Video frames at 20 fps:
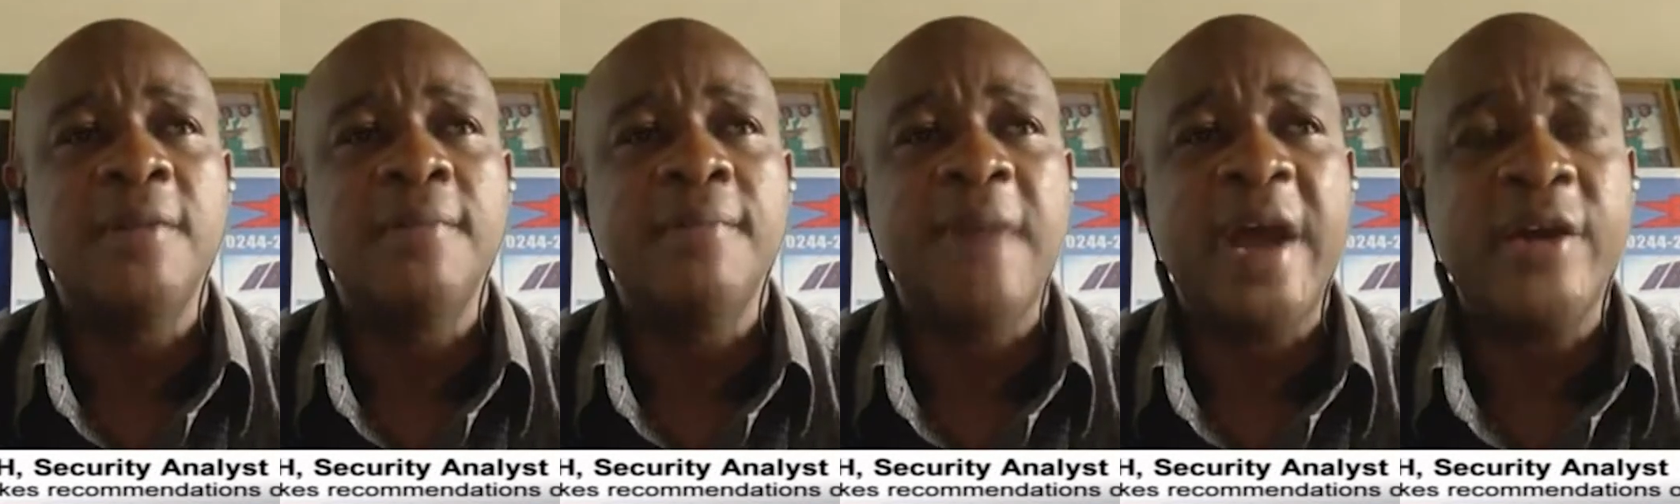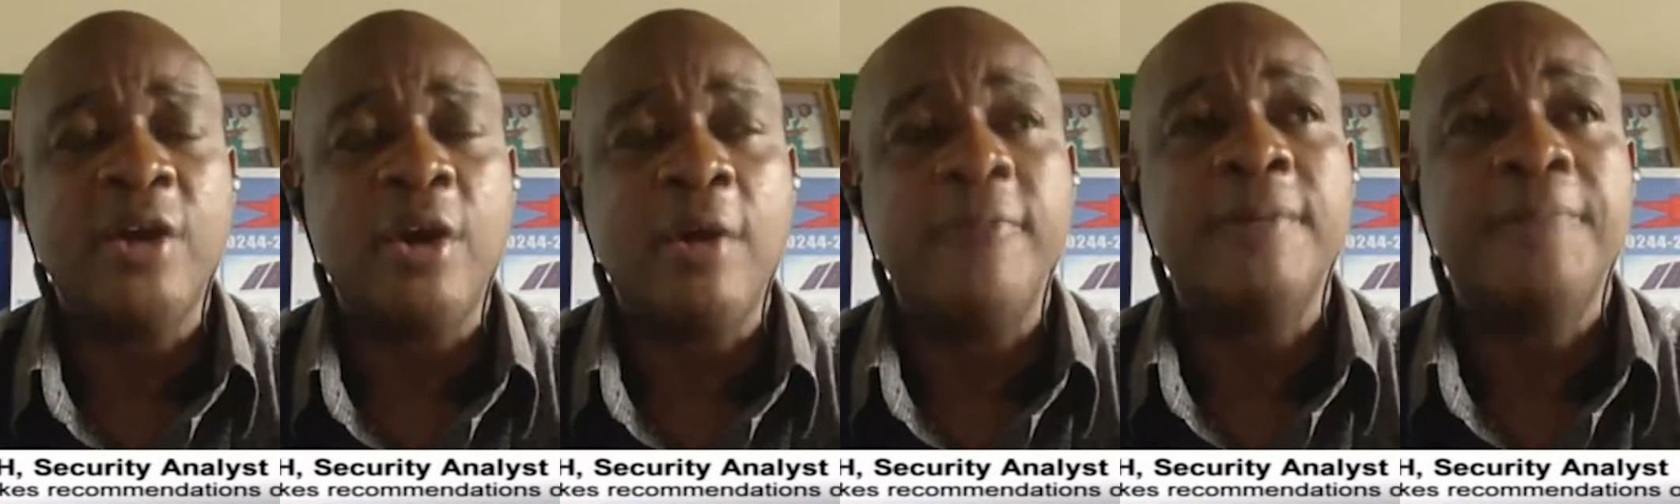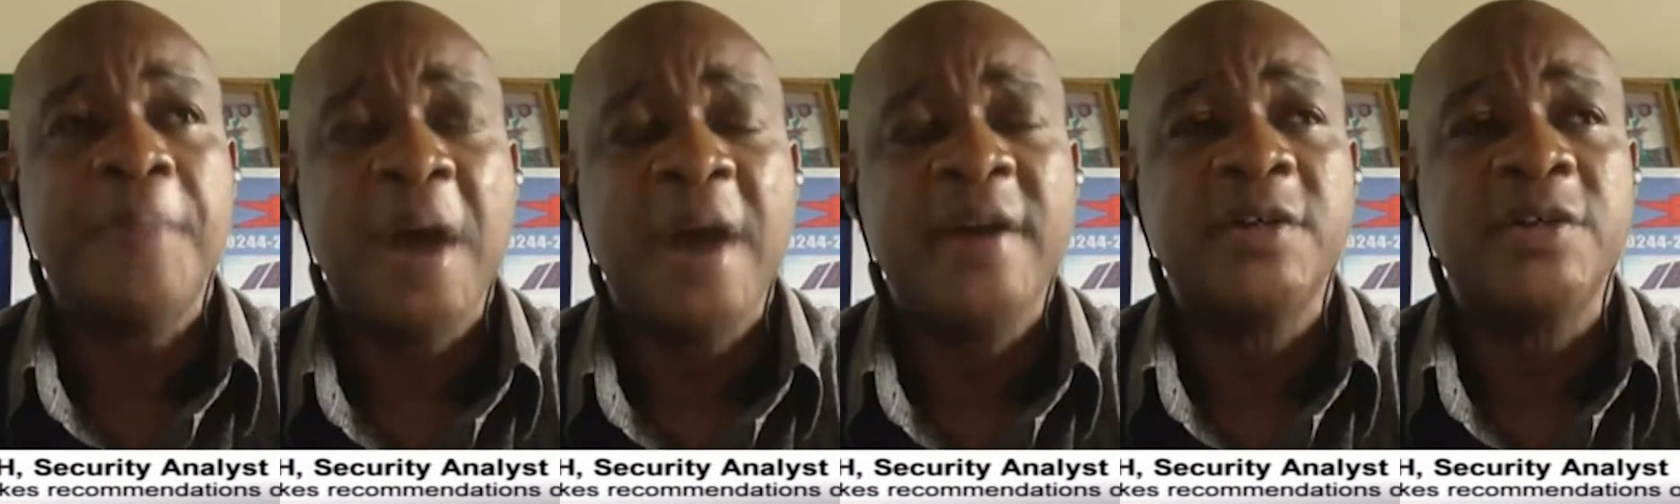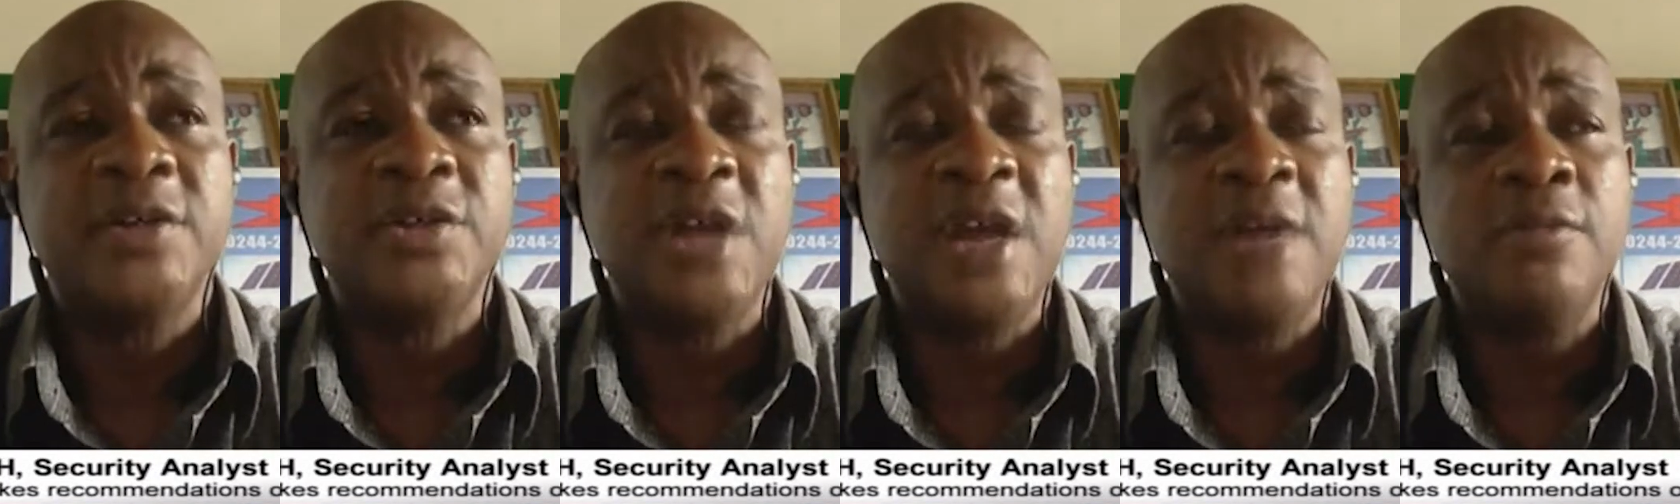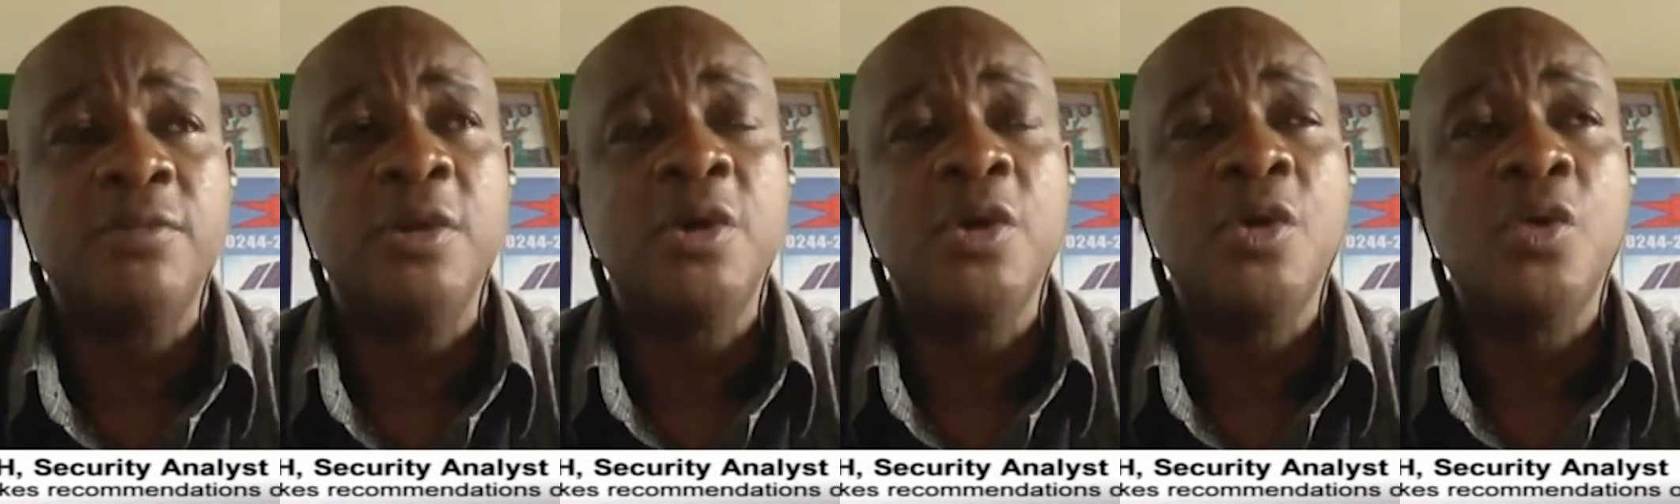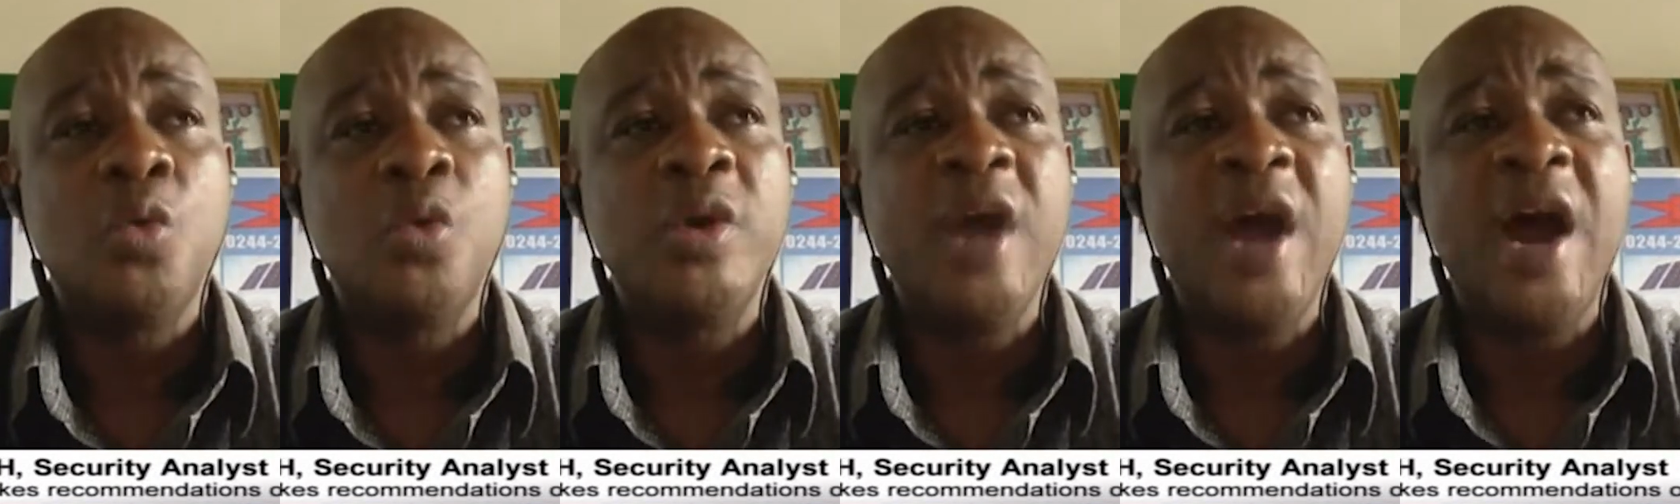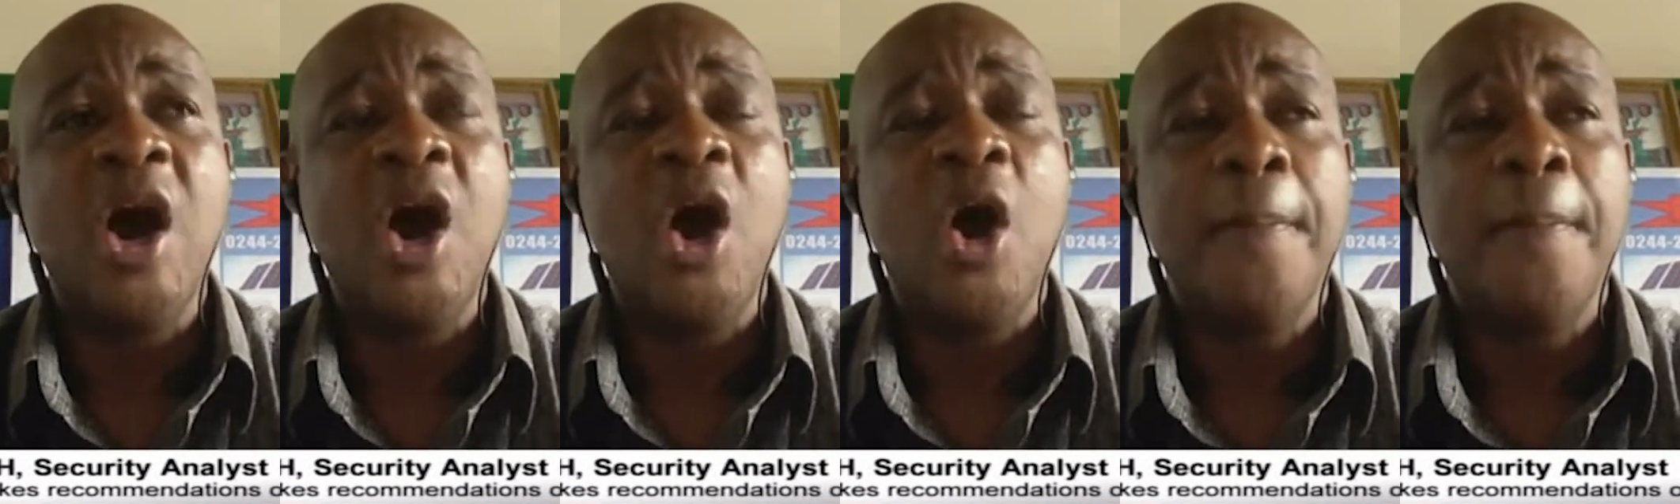he might not be punished, then we are